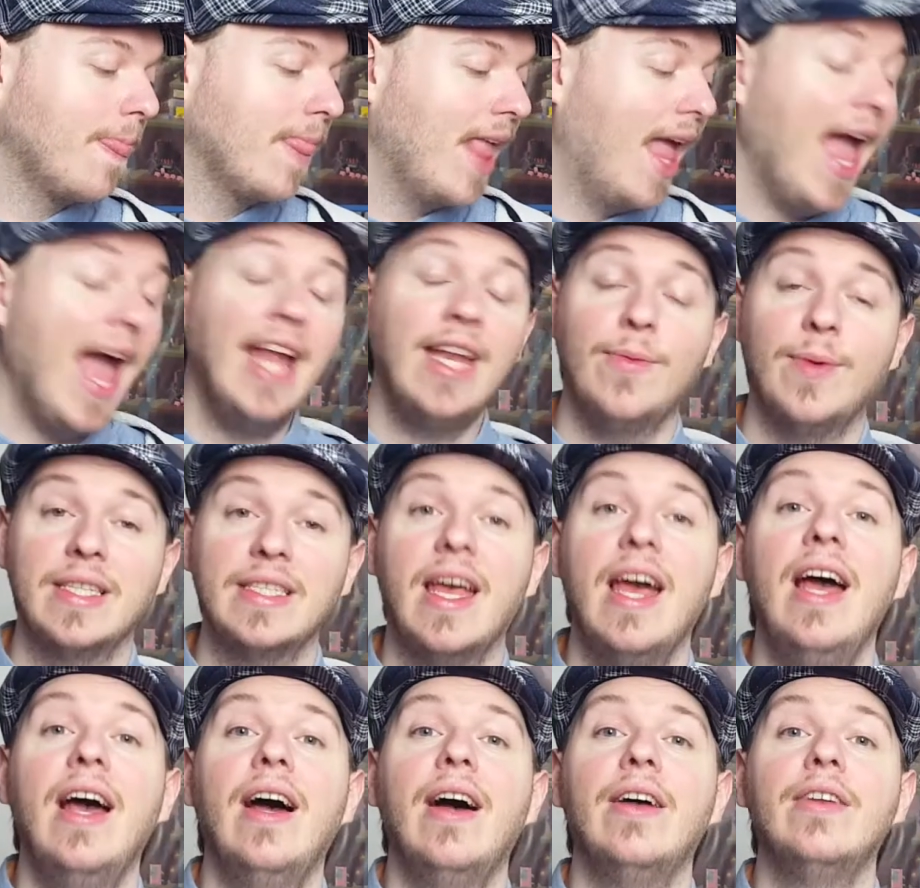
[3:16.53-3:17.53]
Anyways,
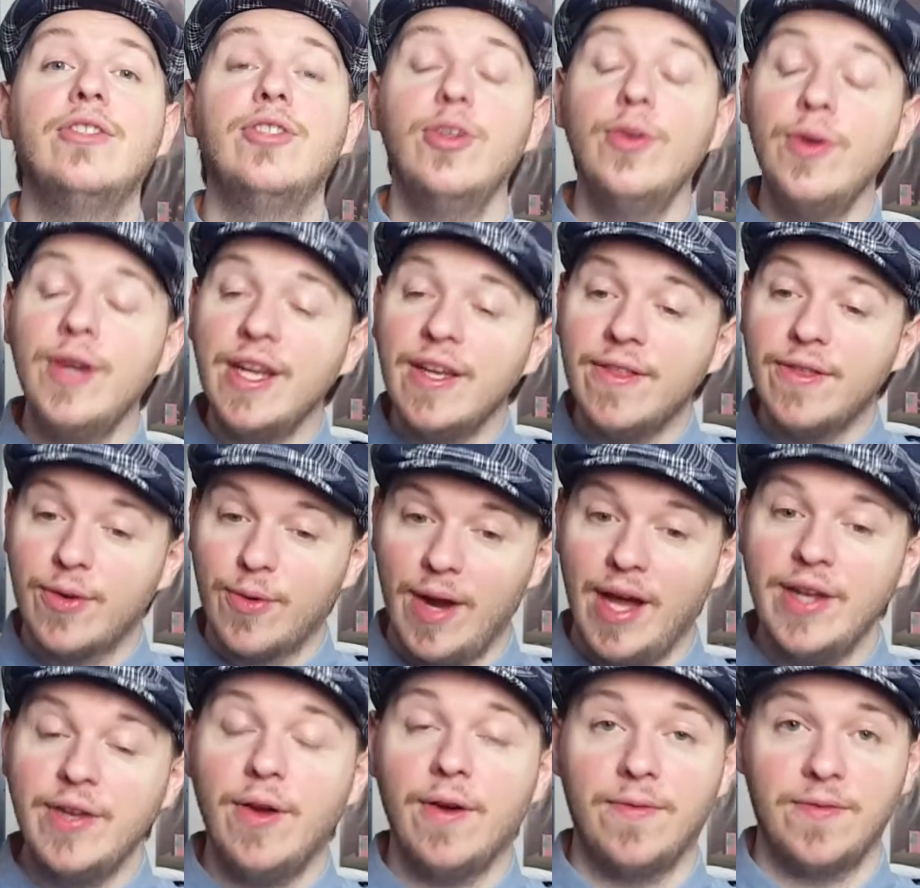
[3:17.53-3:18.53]
during the
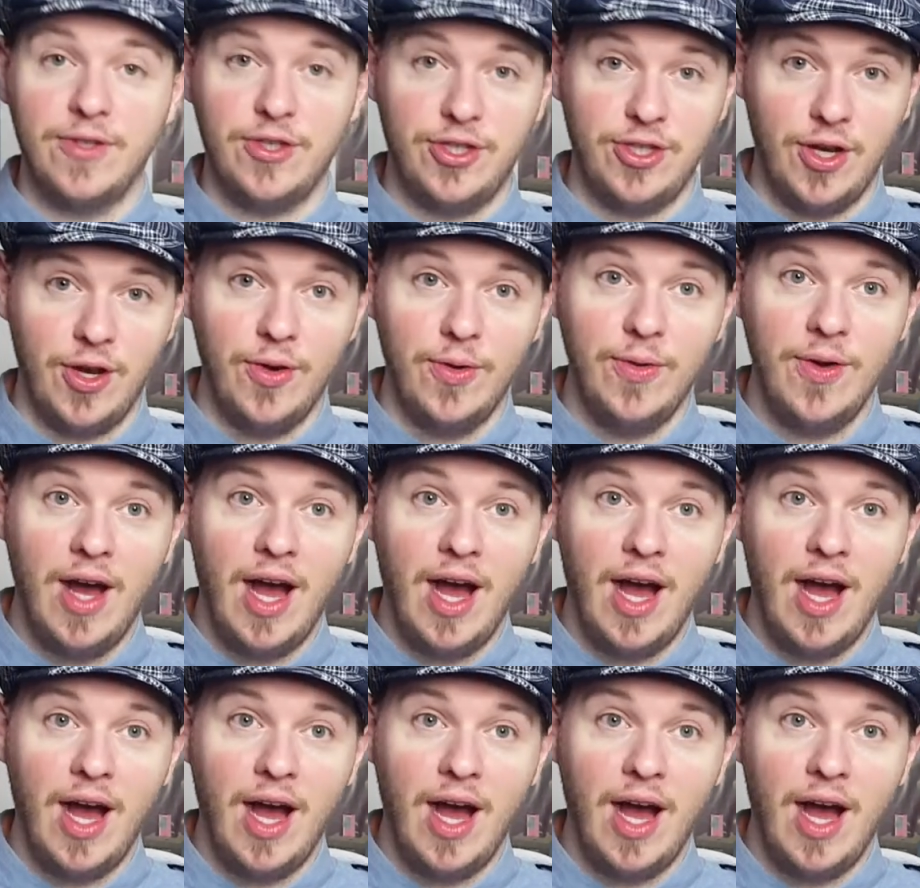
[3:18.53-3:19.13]
run of the show,